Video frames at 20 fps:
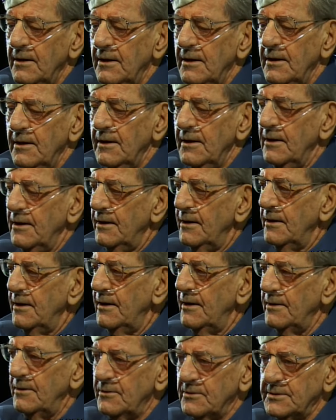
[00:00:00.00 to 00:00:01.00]
I looked
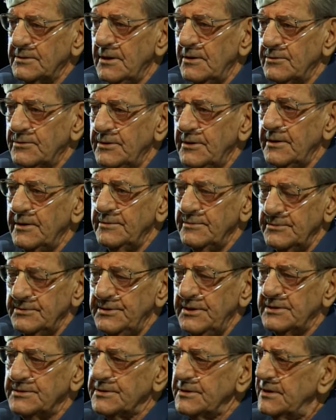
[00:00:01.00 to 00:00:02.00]
out there at dusk. I
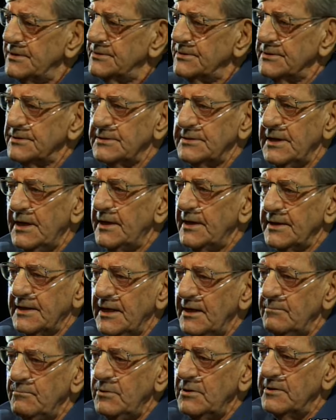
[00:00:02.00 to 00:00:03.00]
said, "God, I can't believe
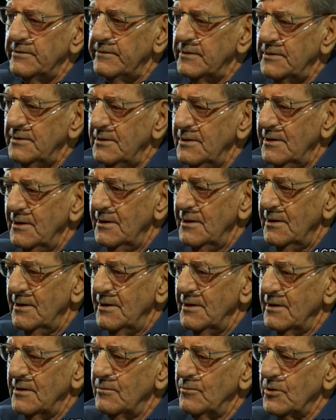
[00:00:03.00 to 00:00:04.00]
it. We're
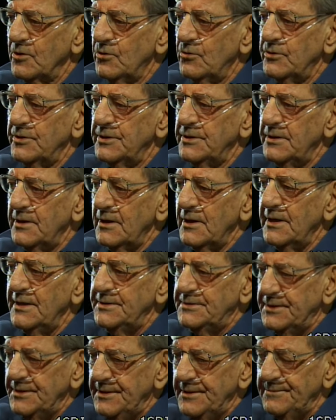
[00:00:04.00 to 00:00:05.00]
going into Leyte."
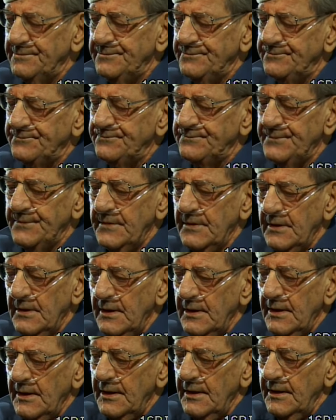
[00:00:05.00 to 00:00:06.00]

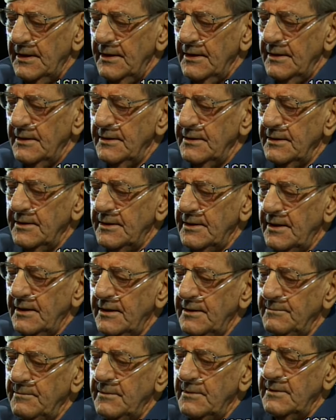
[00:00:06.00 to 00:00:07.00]
And uh,
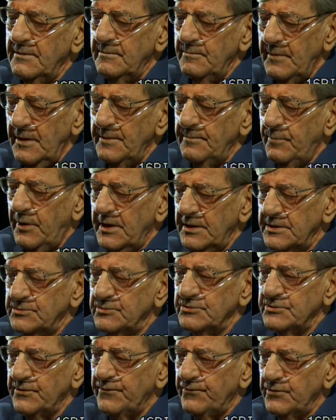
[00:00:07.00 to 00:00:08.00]
my barge was the first
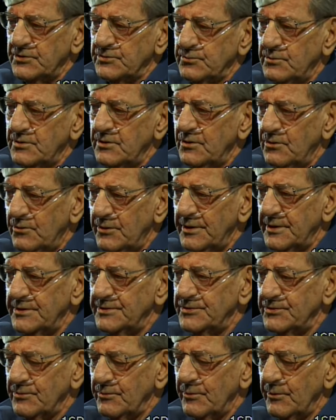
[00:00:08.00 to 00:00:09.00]
one going in, so we went
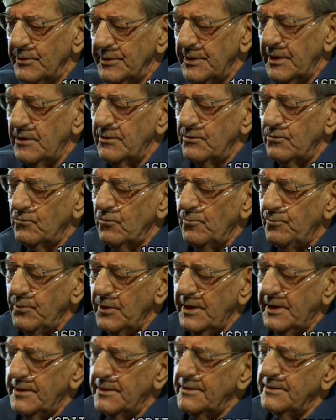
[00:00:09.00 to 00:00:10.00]
down the rope ladder and,
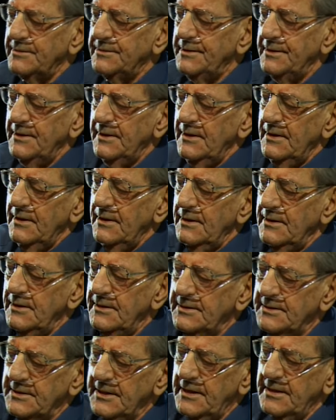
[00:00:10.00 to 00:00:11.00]
and got in the
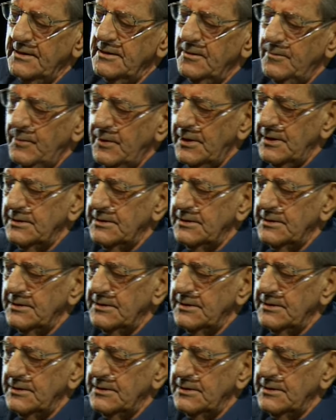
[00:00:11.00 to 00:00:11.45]
barge. And